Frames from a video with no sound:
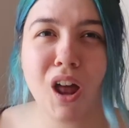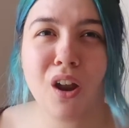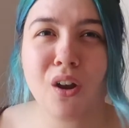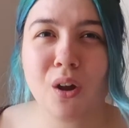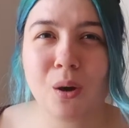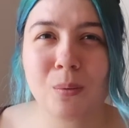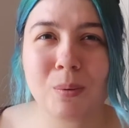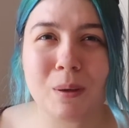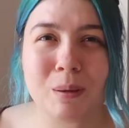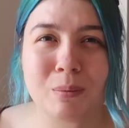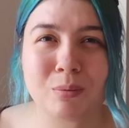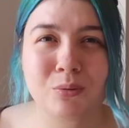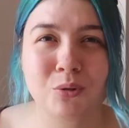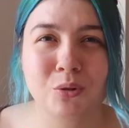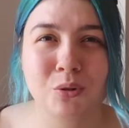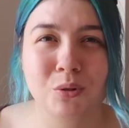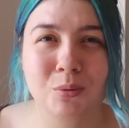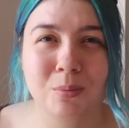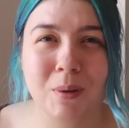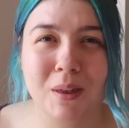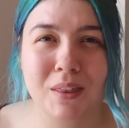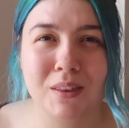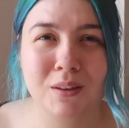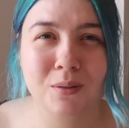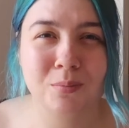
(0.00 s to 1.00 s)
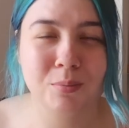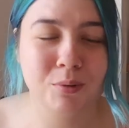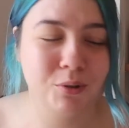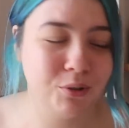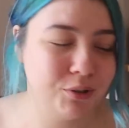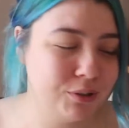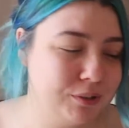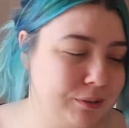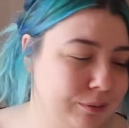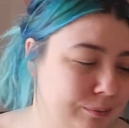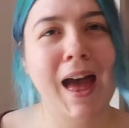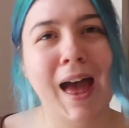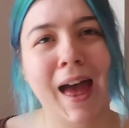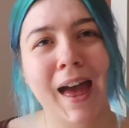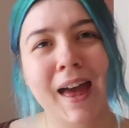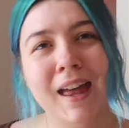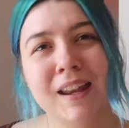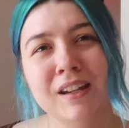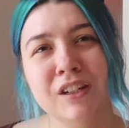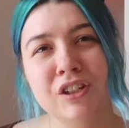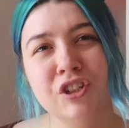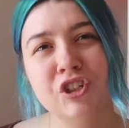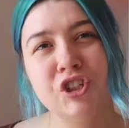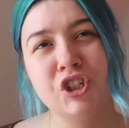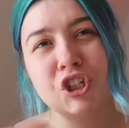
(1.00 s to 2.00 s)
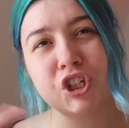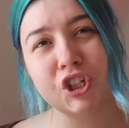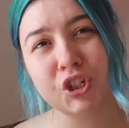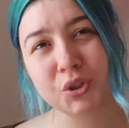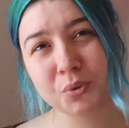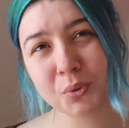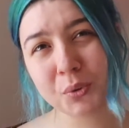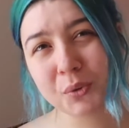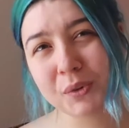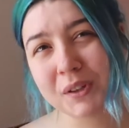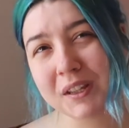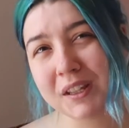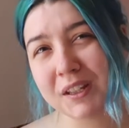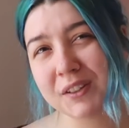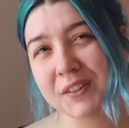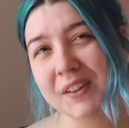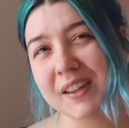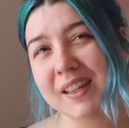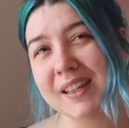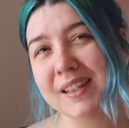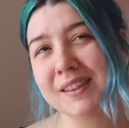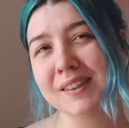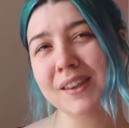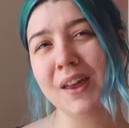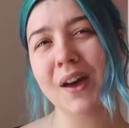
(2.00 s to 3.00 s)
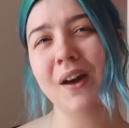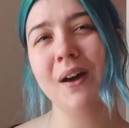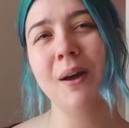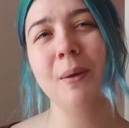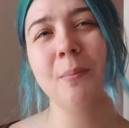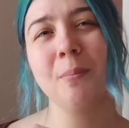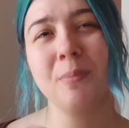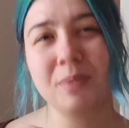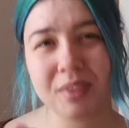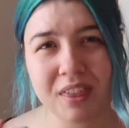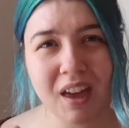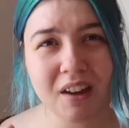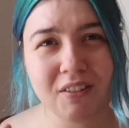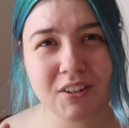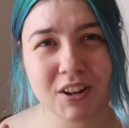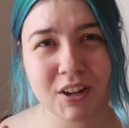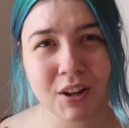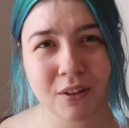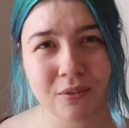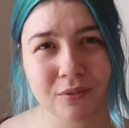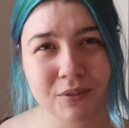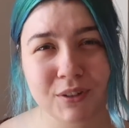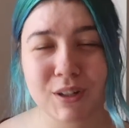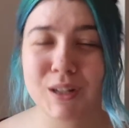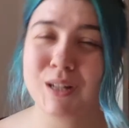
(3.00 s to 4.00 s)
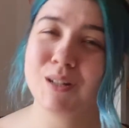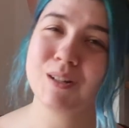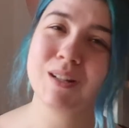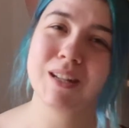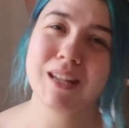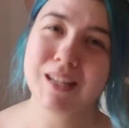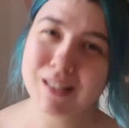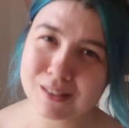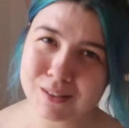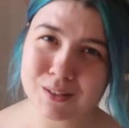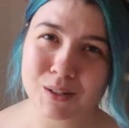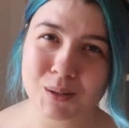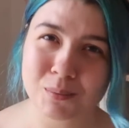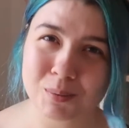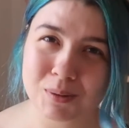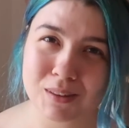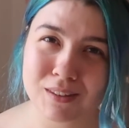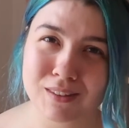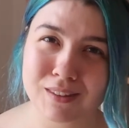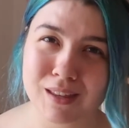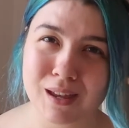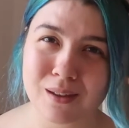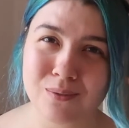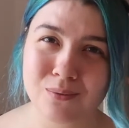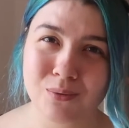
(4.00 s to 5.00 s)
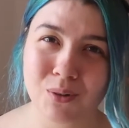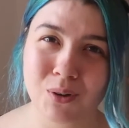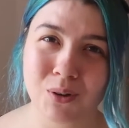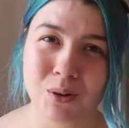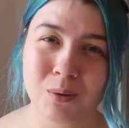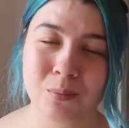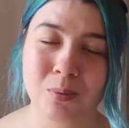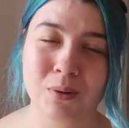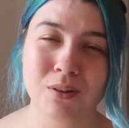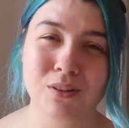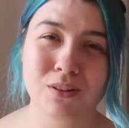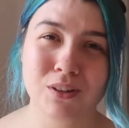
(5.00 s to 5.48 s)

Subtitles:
A lot of people talk about this book. And due to all these things, I'm very confident it's going to be the same vibe.